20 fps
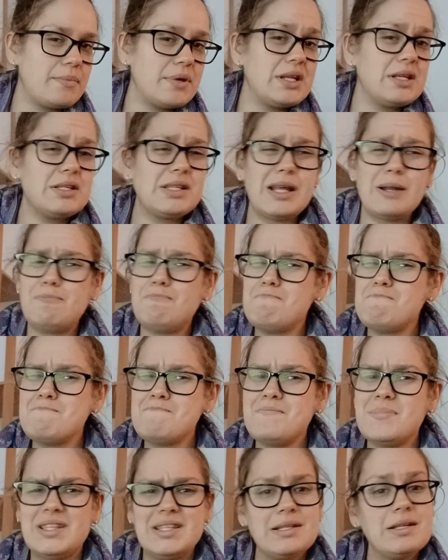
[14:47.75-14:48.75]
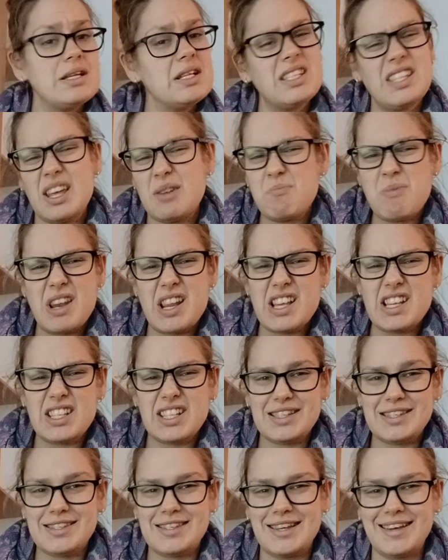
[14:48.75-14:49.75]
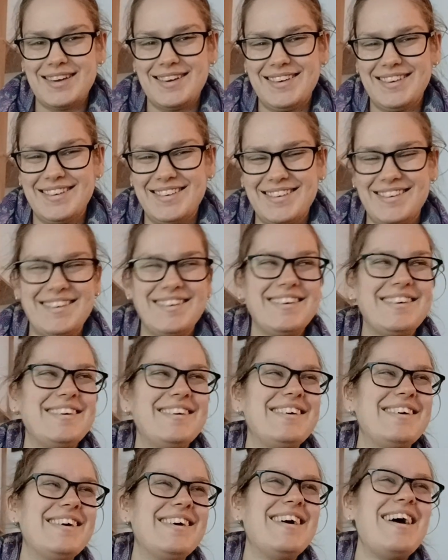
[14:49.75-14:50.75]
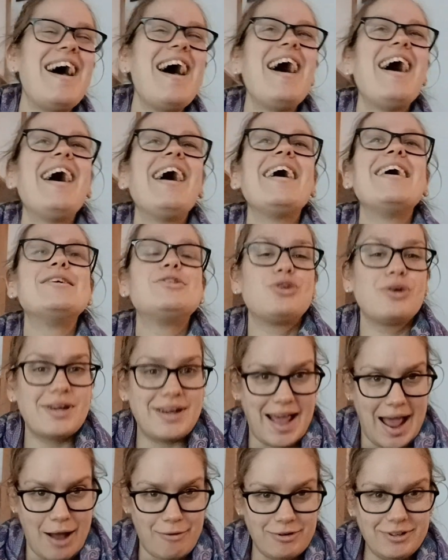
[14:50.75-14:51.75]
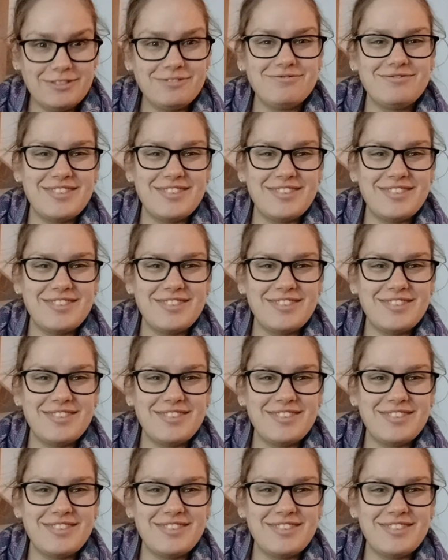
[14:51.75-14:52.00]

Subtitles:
And he said, 10 minutes. It took an hour.